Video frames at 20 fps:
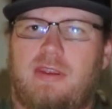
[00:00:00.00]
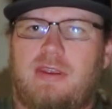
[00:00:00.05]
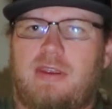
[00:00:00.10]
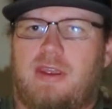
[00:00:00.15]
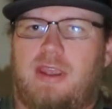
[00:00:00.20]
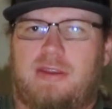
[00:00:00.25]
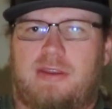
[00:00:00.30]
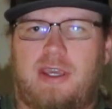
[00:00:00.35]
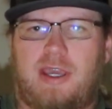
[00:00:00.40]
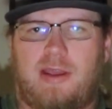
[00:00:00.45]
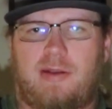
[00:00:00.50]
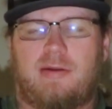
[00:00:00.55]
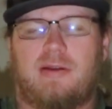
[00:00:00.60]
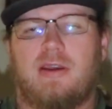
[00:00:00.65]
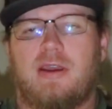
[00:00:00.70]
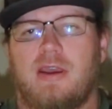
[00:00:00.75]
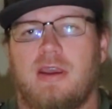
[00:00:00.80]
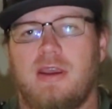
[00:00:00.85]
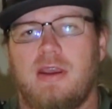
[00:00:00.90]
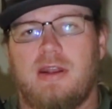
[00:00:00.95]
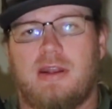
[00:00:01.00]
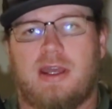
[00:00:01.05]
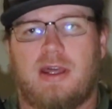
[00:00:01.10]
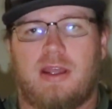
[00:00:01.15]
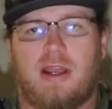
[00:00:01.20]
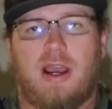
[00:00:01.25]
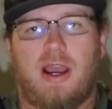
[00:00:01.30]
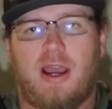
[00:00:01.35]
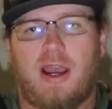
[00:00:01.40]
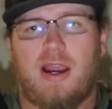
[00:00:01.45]
like that. Now
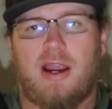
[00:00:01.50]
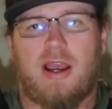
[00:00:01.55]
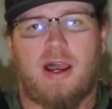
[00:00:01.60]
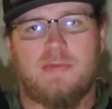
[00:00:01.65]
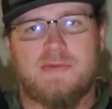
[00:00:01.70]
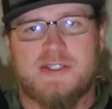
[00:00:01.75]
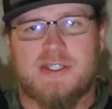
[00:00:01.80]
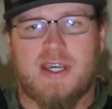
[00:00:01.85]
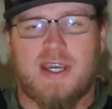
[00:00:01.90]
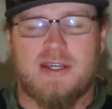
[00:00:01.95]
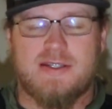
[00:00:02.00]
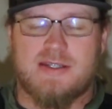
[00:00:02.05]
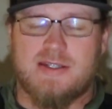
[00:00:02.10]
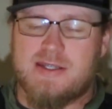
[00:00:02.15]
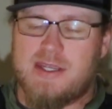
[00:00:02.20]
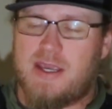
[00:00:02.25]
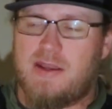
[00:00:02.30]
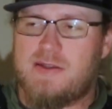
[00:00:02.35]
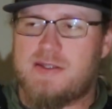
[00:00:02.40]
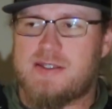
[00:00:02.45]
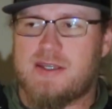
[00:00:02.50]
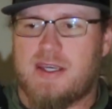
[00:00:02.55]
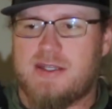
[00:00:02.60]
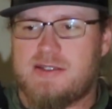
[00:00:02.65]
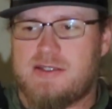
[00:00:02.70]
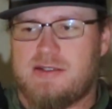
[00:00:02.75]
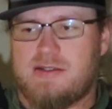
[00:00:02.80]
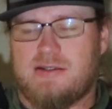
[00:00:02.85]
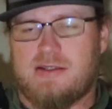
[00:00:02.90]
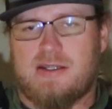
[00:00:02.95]
there are upsides and
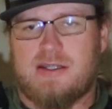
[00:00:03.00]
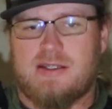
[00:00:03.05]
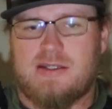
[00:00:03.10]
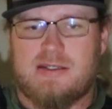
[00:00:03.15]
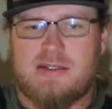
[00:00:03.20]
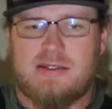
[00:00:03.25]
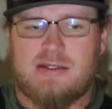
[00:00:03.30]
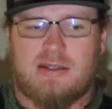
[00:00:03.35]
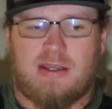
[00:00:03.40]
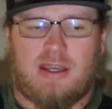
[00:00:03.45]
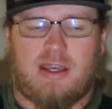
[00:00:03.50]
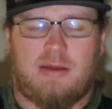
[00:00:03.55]
downsides to this.